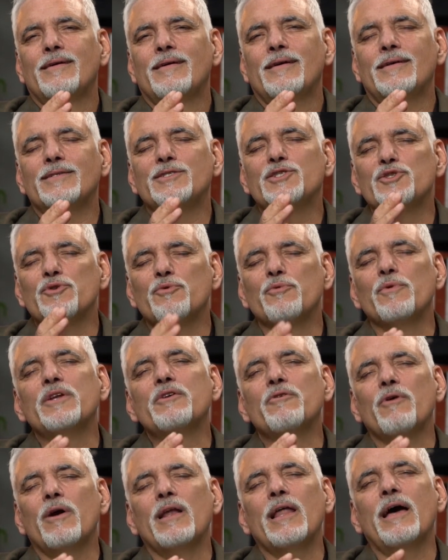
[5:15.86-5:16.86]
and
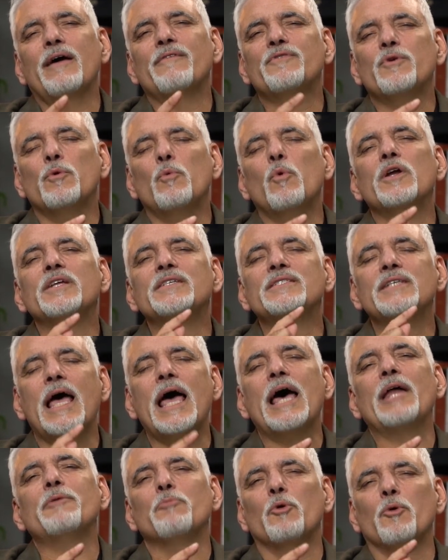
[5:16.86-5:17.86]
surrender our life to what is
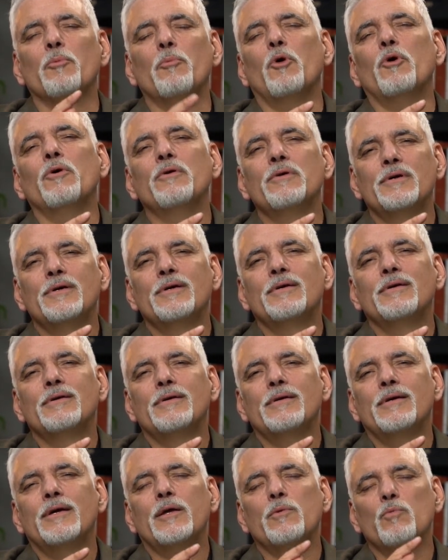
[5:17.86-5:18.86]
admirable
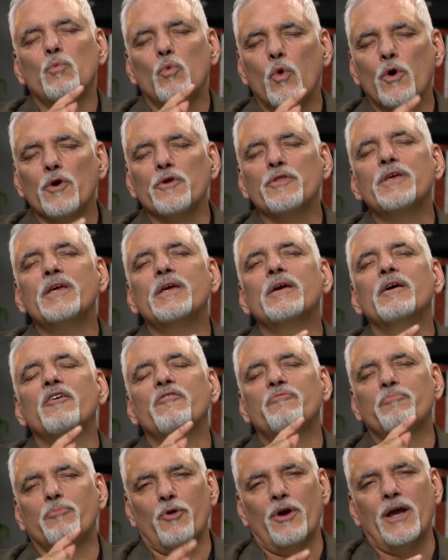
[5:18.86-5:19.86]
and worthy
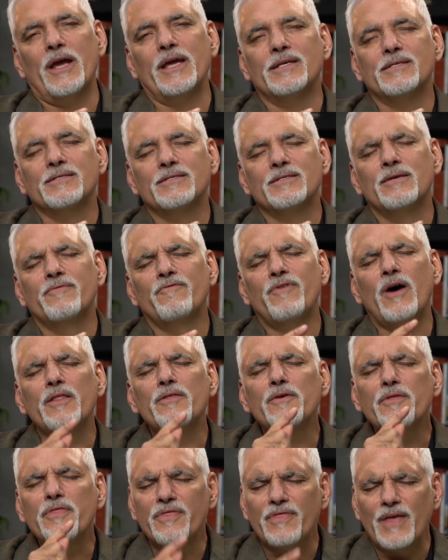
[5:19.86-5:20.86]
of praise.
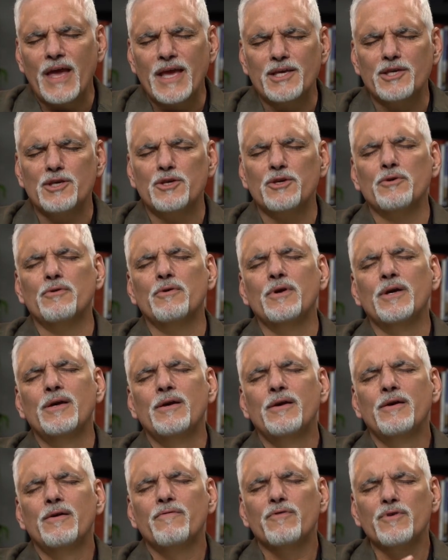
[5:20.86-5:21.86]
Father, thank you
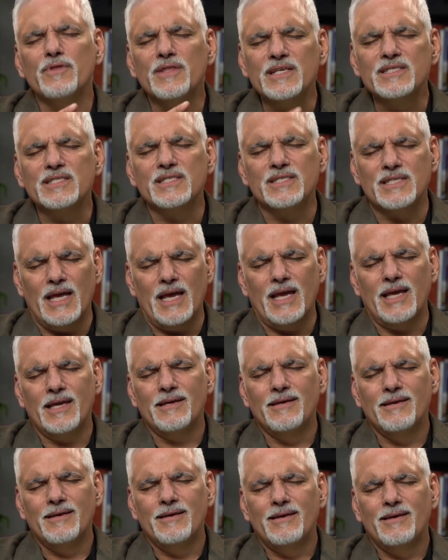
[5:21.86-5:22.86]
for this day.
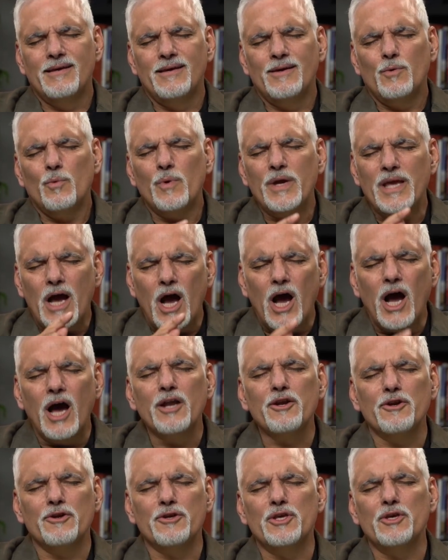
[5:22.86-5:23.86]
We
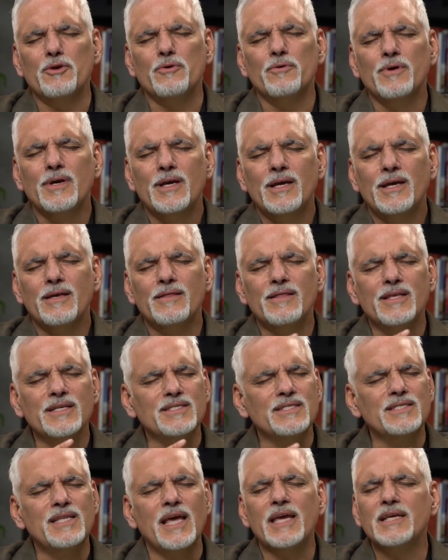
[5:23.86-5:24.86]
honor you in
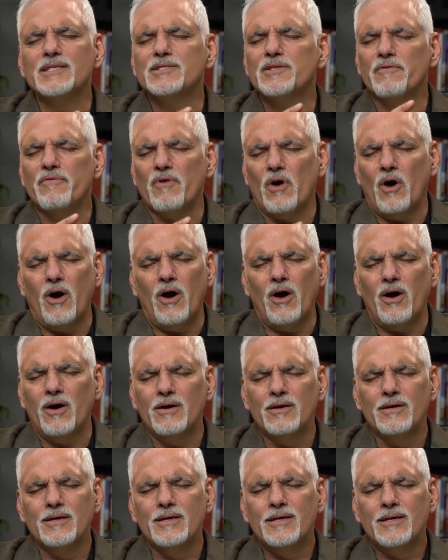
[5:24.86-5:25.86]
these days of awe.
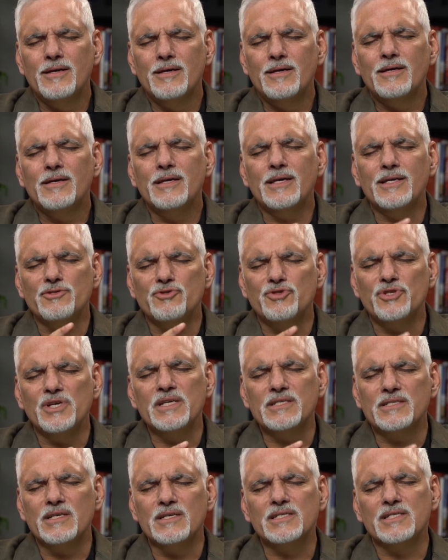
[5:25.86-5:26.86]
In
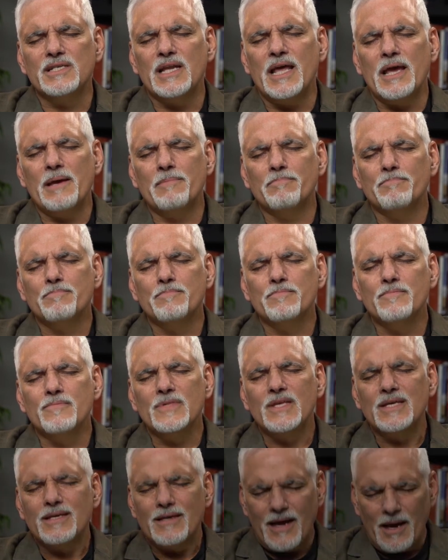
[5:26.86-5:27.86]
Jesus' name,
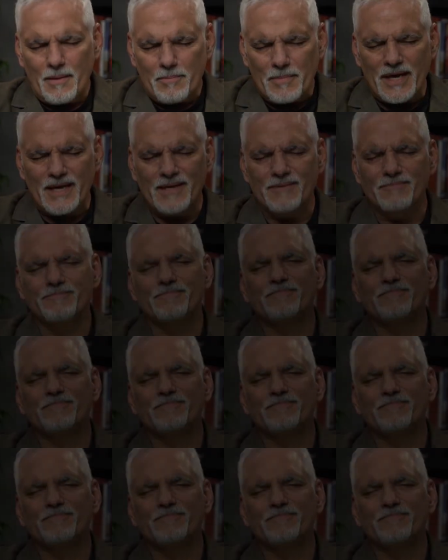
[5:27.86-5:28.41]
amen.